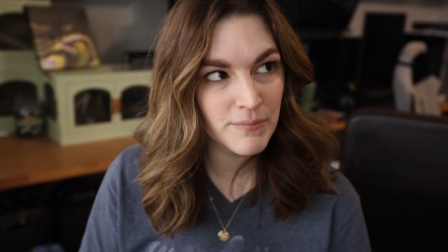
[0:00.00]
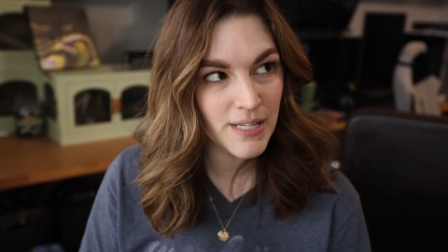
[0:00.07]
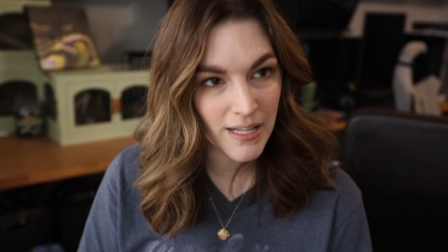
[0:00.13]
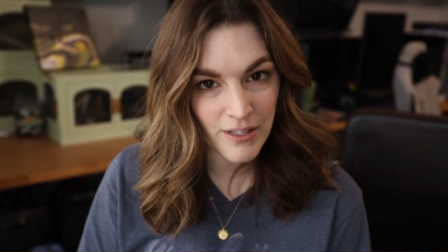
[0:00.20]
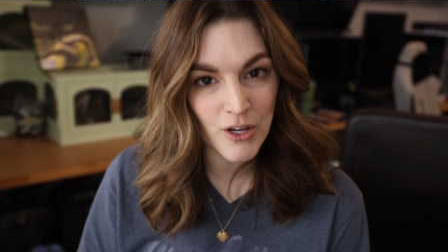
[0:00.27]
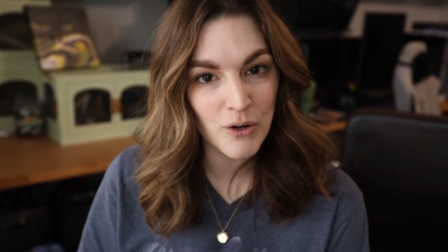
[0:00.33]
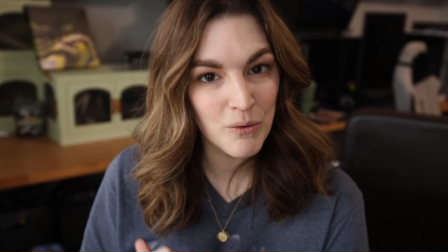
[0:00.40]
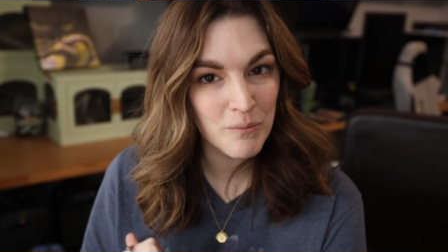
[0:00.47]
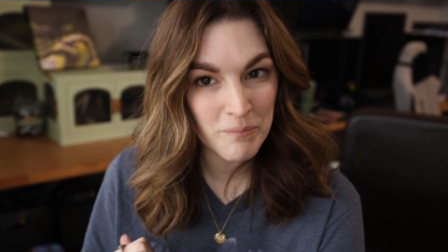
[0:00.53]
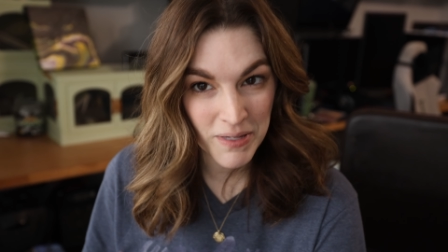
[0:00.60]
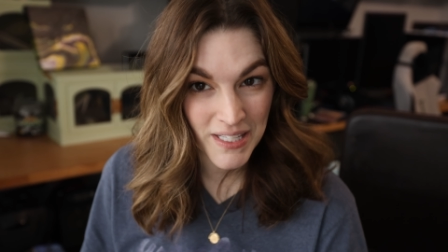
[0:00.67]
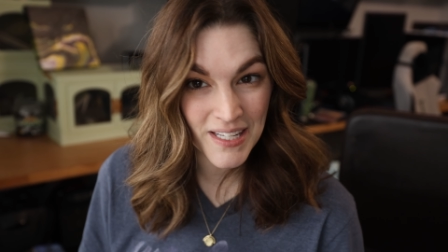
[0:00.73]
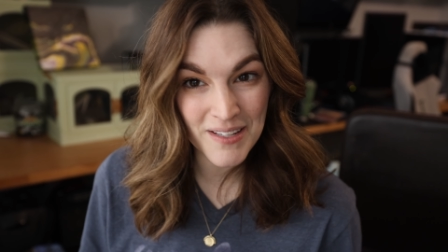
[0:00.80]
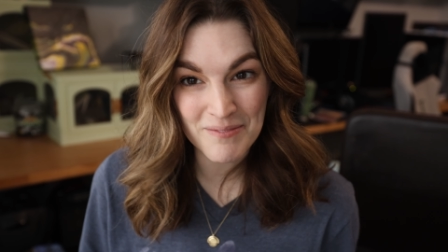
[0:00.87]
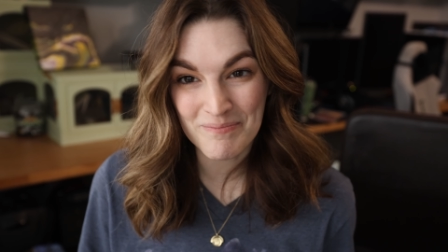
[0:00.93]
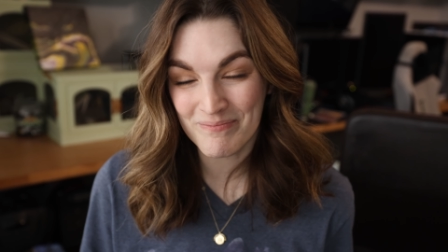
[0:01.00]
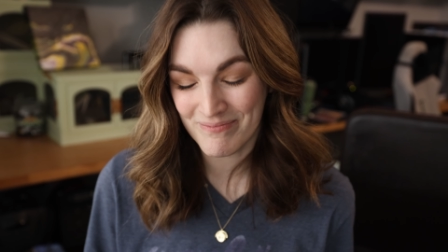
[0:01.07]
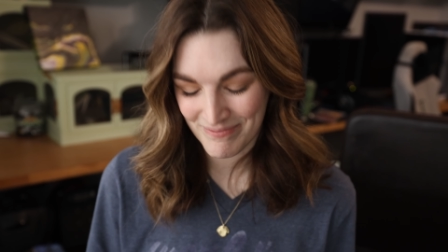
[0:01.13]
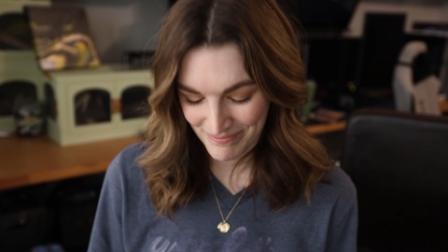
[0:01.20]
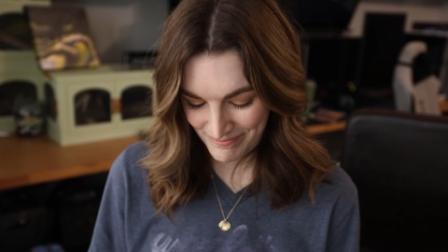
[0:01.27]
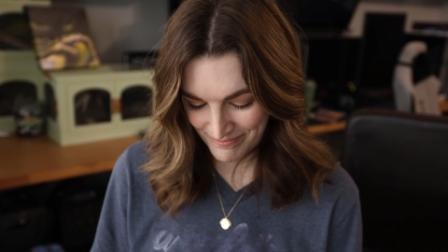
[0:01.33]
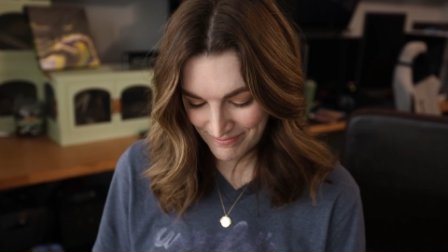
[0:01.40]
Yellow Medium.
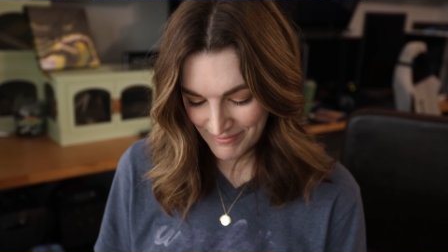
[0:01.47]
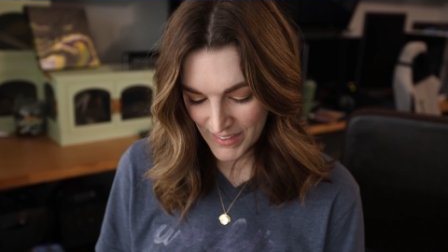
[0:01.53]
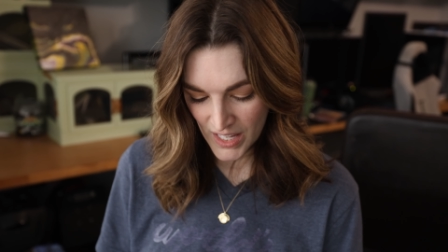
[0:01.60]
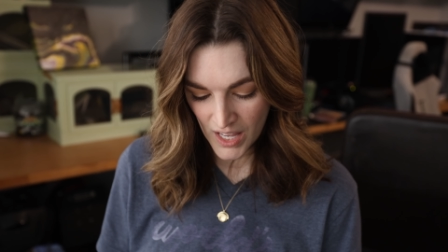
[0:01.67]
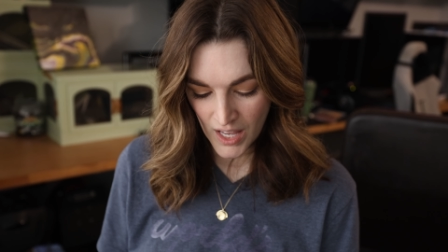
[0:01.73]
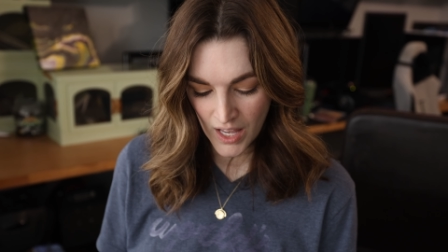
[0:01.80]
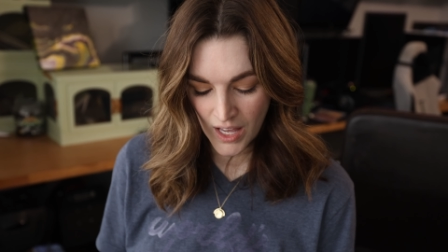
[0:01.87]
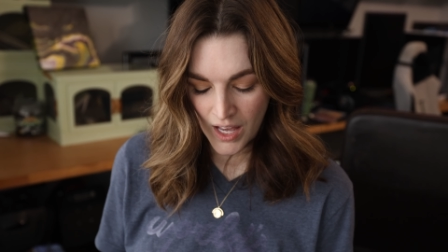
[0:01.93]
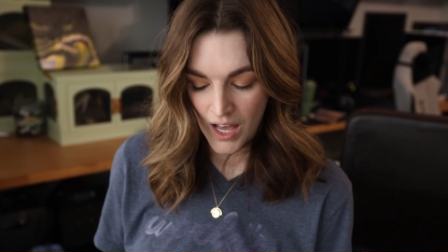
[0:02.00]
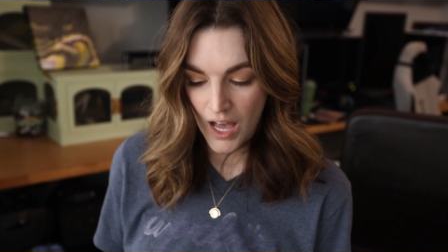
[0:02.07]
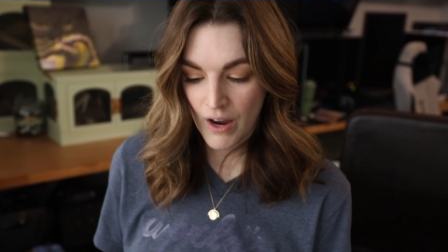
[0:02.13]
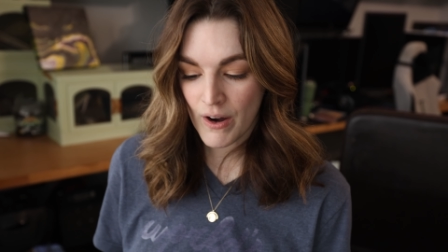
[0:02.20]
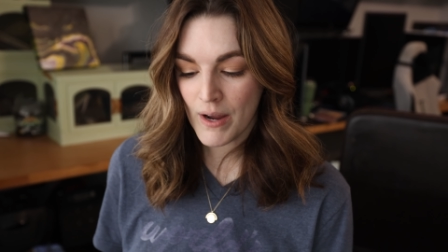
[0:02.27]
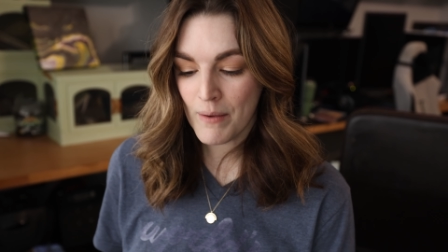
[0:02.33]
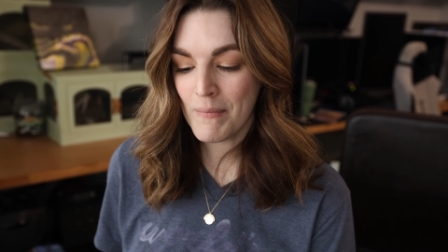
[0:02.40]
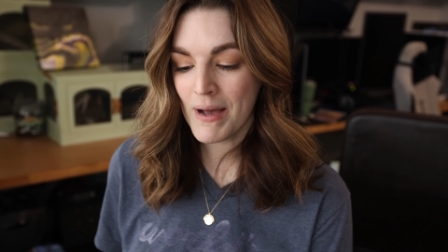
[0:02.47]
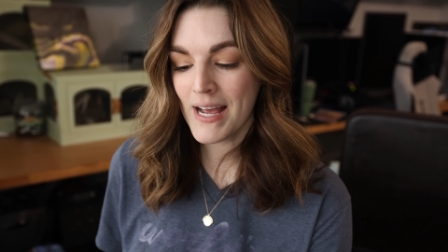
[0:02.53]
All right,